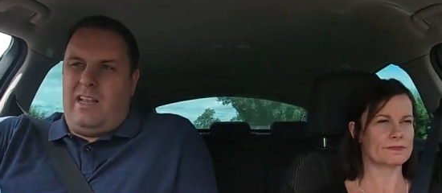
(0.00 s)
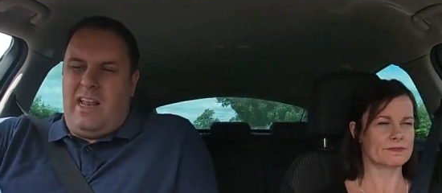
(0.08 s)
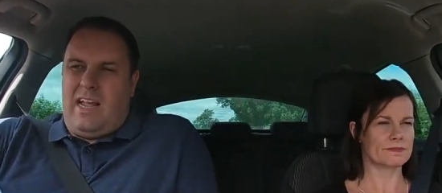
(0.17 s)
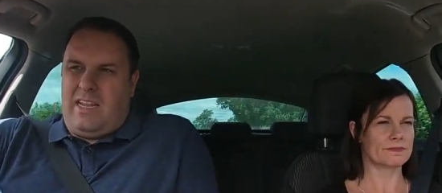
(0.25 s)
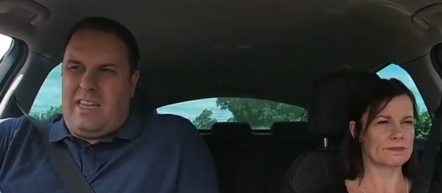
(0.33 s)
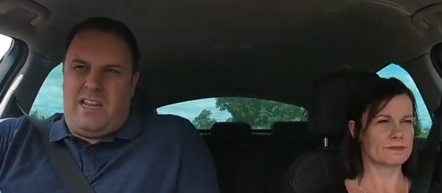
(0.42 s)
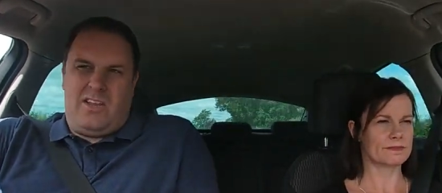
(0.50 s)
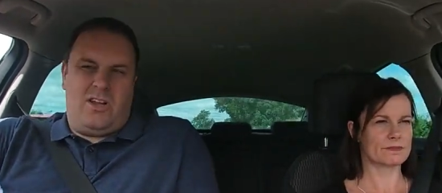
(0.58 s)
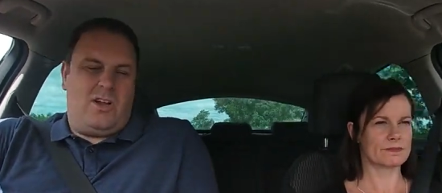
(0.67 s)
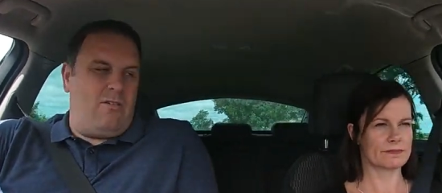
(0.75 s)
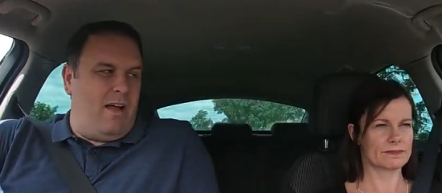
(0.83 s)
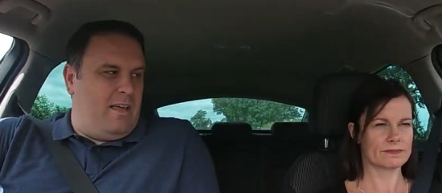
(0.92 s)
Speaker 1: LinkedIn's a
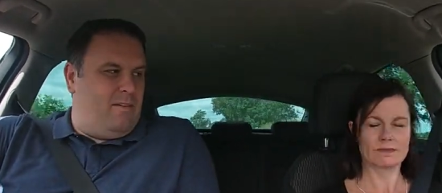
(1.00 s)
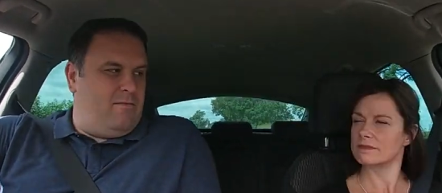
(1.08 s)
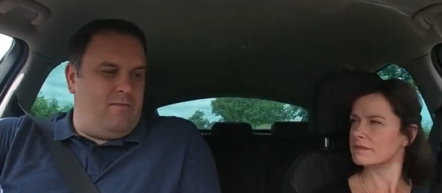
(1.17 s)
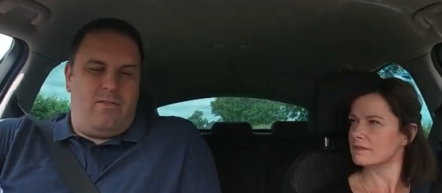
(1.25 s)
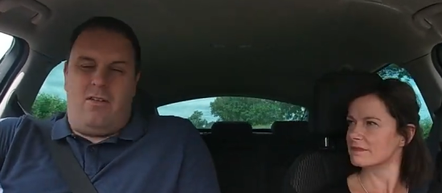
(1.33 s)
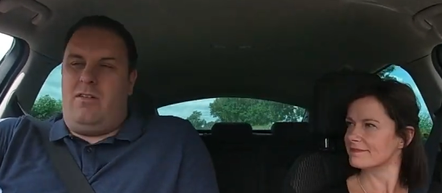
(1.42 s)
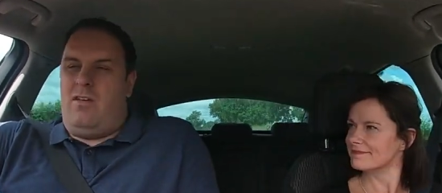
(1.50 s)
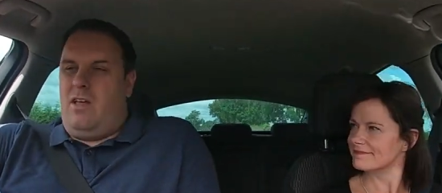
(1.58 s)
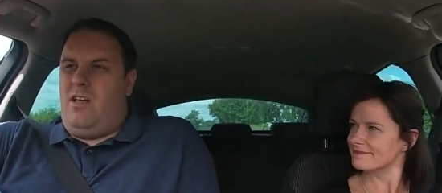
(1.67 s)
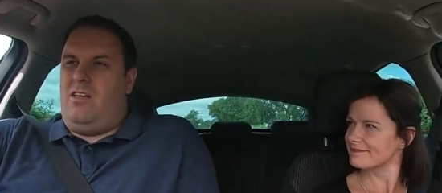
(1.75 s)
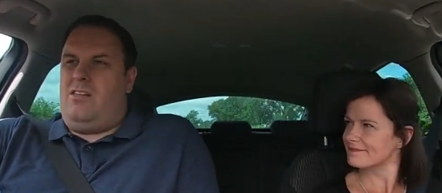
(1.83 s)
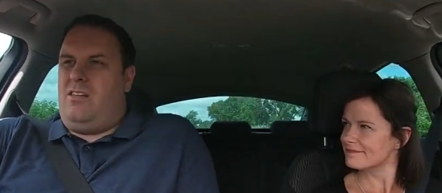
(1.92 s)
great for
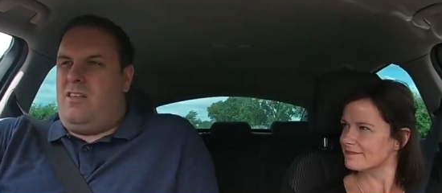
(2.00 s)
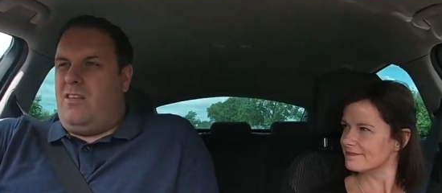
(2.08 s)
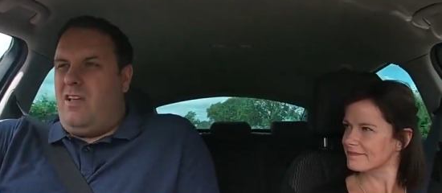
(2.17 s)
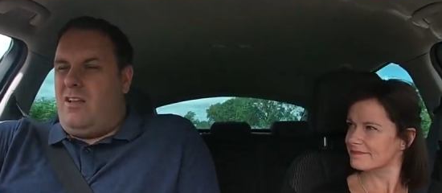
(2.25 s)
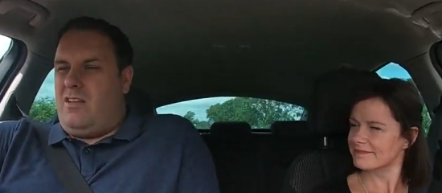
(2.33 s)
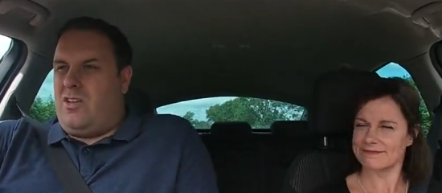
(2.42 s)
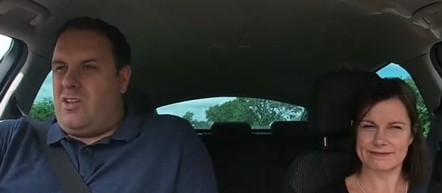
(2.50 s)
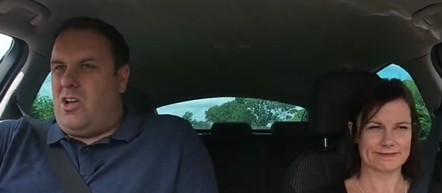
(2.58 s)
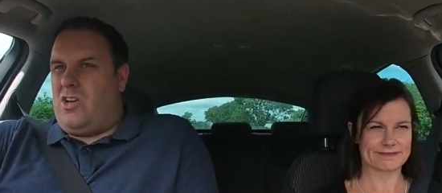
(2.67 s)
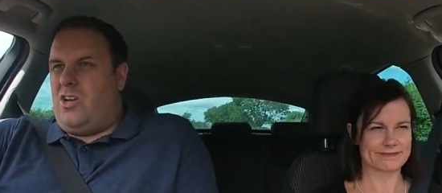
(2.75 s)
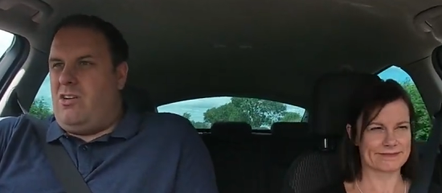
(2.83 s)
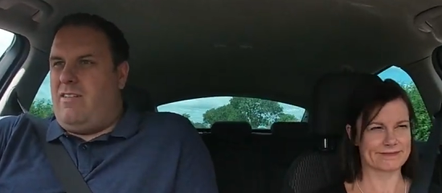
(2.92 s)

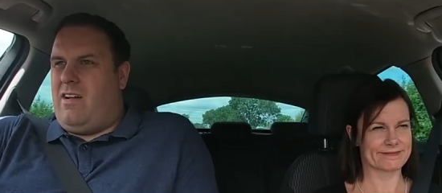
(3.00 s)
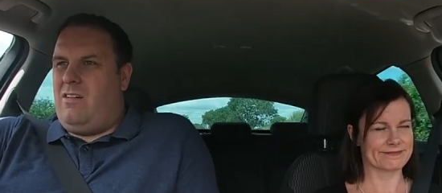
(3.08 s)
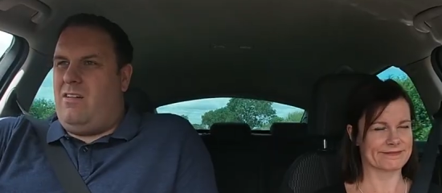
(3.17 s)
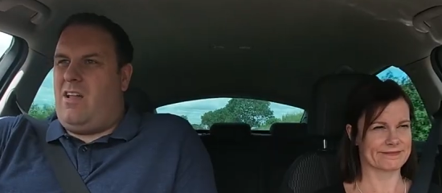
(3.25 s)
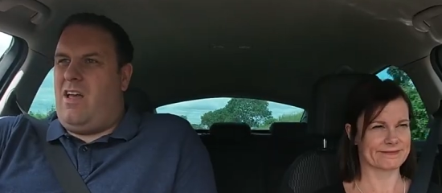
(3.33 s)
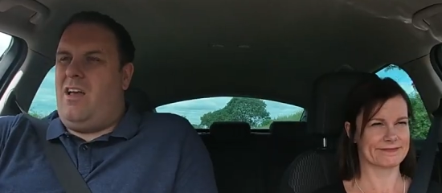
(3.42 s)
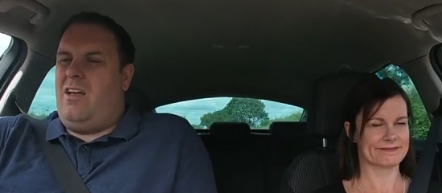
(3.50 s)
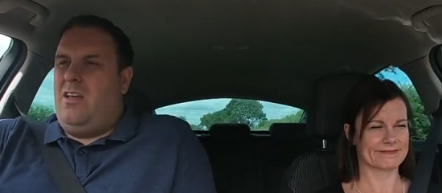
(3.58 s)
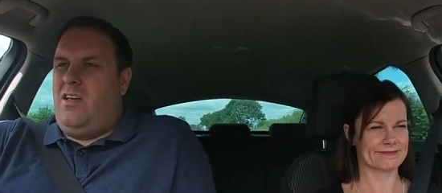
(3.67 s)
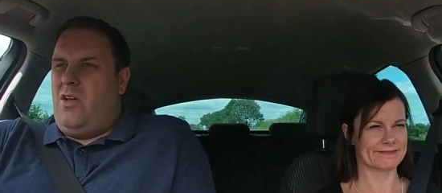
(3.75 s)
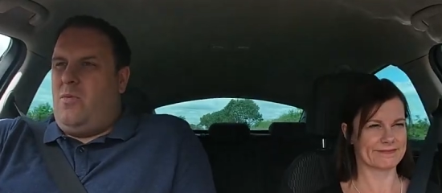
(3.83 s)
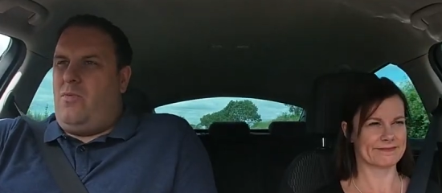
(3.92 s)
discussion around uh,
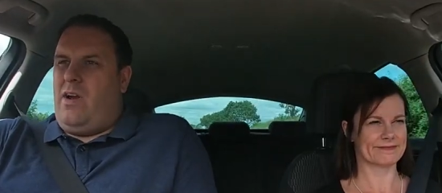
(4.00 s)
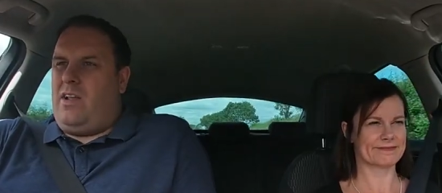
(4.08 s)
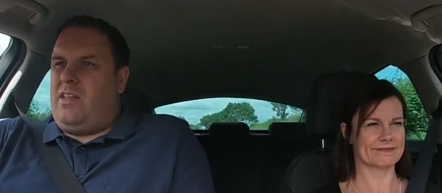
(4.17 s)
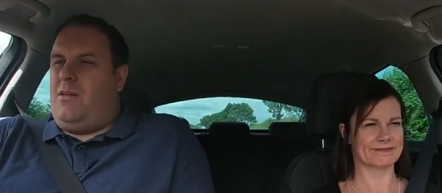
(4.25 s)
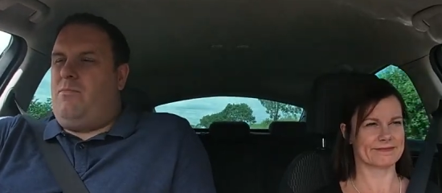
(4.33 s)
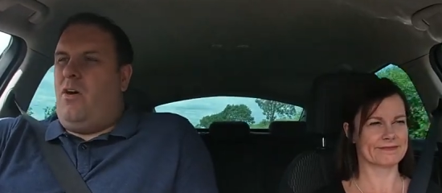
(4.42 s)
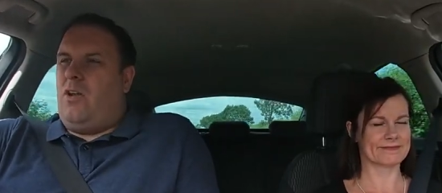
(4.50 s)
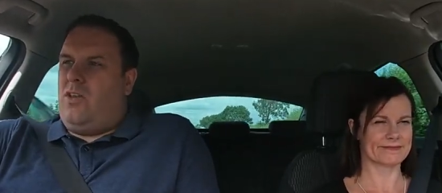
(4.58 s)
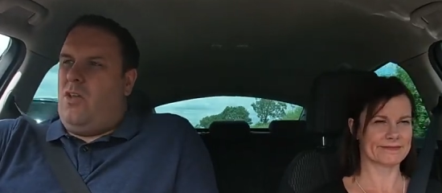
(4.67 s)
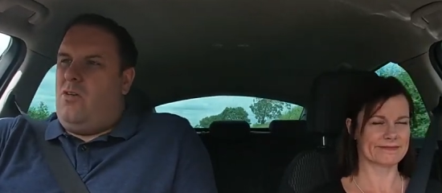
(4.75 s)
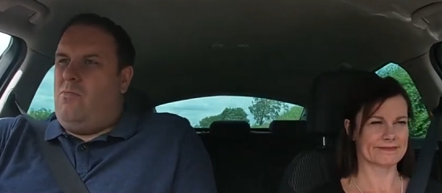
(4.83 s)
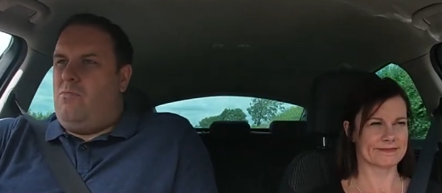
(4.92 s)
Brexit, but I
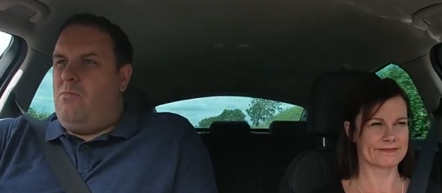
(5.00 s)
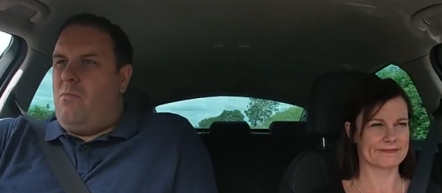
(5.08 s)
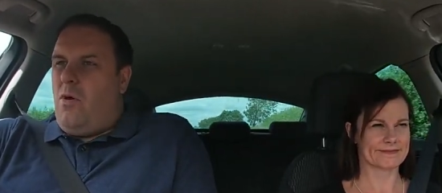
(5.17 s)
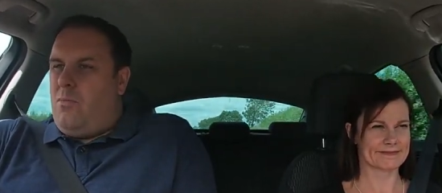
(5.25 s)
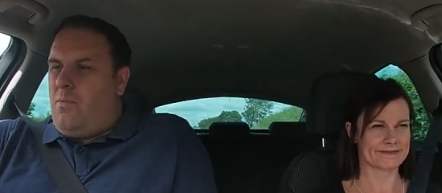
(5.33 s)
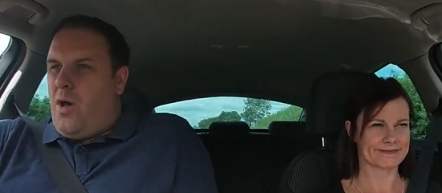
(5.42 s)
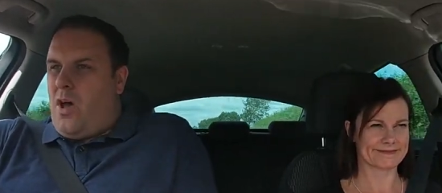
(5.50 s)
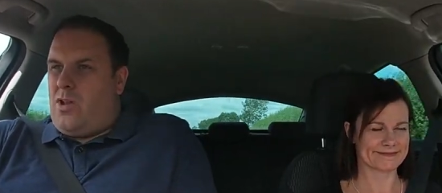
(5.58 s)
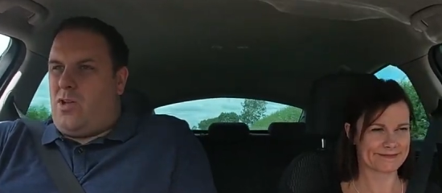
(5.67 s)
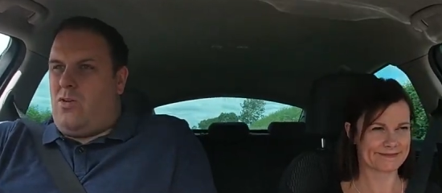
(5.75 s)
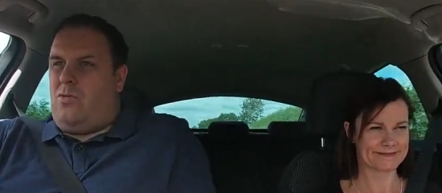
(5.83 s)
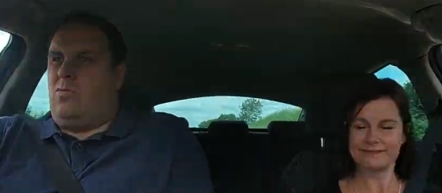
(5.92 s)
do my
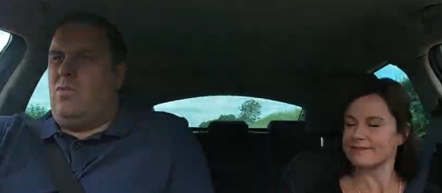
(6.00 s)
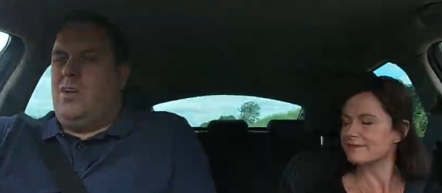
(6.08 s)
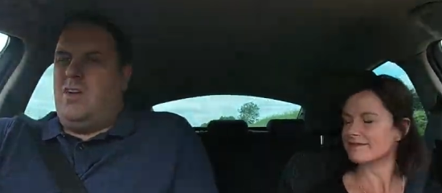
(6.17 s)
personal